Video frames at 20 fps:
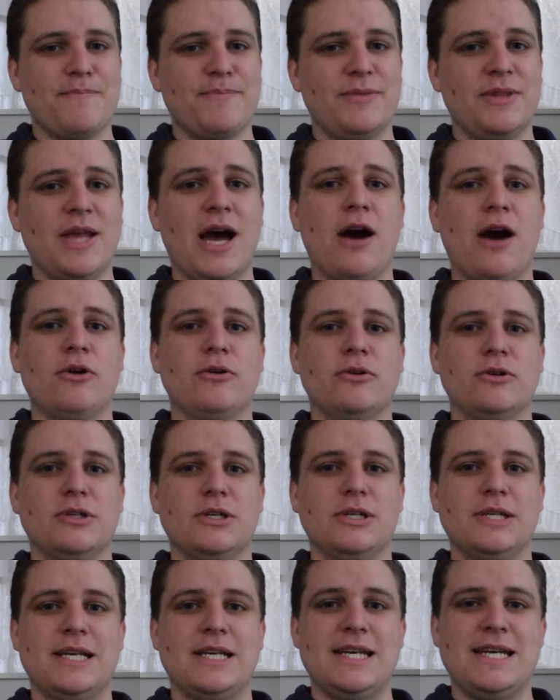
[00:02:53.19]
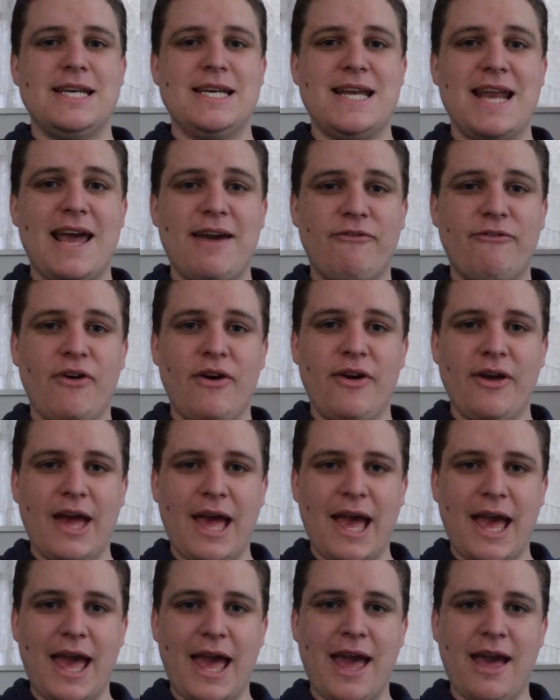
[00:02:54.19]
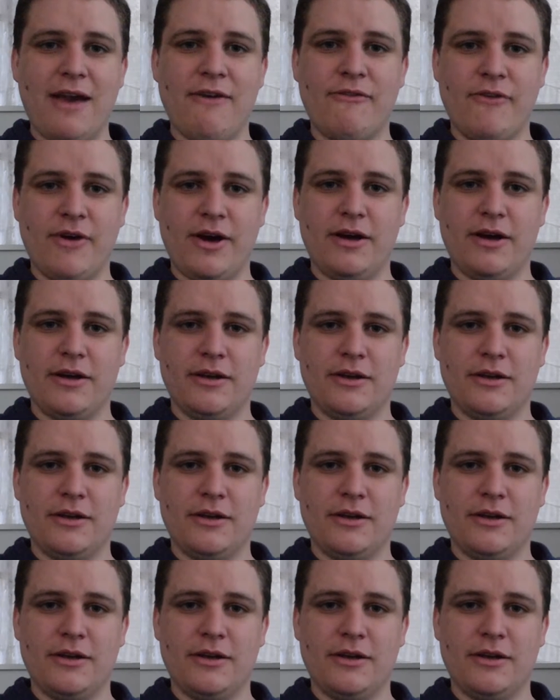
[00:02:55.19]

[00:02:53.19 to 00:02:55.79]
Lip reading: Now, never ever